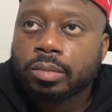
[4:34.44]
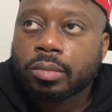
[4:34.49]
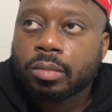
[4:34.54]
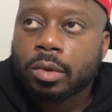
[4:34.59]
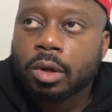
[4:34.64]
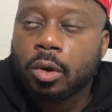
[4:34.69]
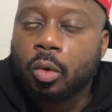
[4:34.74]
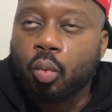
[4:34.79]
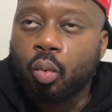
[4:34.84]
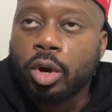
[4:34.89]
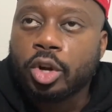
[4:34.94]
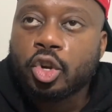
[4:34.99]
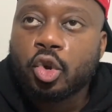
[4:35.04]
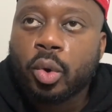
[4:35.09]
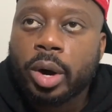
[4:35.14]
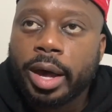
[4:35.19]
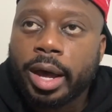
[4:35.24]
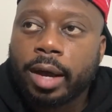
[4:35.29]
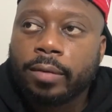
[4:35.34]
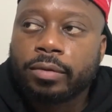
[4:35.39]
what do
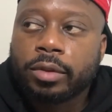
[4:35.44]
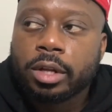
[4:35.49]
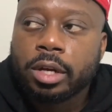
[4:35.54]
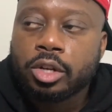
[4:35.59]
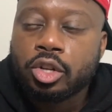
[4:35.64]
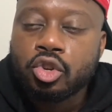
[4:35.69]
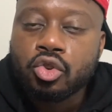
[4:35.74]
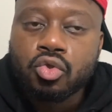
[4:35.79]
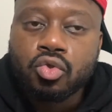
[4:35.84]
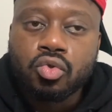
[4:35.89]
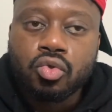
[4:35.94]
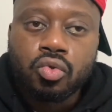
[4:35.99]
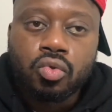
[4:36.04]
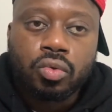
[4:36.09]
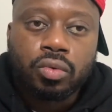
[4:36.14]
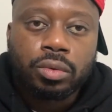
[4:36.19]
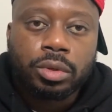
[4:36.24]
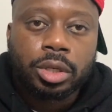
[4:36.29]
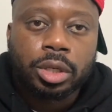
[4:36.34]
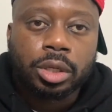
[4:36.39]
I have to
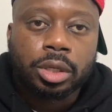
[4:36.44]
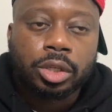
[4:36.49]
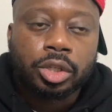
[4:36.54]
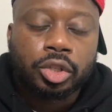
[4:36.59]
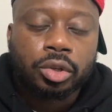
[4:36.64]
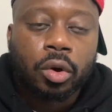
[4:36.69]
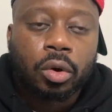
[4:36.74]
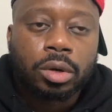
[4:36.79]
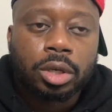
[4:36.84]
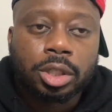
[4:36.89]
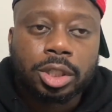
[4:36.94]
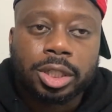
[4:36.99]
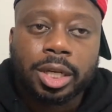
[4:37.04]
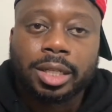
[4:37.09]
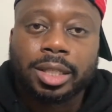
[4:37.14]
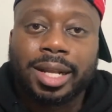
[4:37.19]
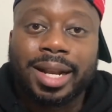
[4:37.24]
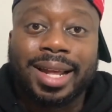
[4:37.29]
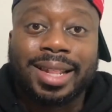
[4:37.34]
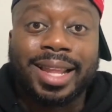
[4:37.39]
do to show this chick
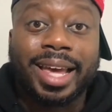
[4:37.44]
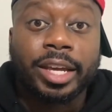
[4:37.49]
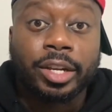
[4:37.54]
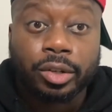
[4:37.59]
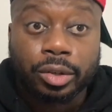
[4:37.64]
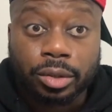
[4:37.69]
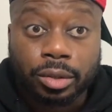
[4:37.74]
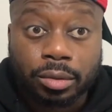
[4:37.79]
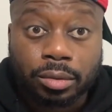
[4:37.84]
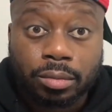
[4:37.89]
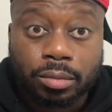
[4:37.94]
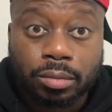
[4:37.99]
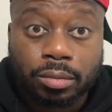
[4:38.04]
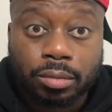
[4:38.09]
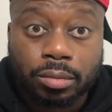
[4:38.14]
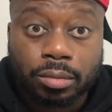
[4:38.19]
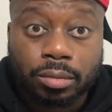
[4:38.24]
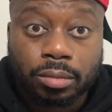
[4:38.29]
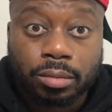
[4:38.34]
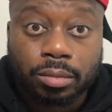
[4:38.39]
that I like her?
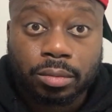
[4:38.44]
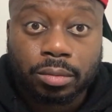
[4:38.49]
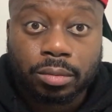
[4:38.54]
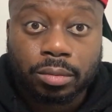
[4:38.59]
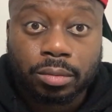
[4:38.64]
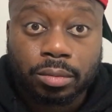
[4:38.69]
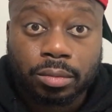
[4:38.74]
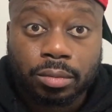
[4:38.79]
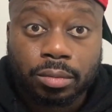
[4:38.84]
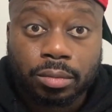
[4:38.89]
Man, come on, Dre.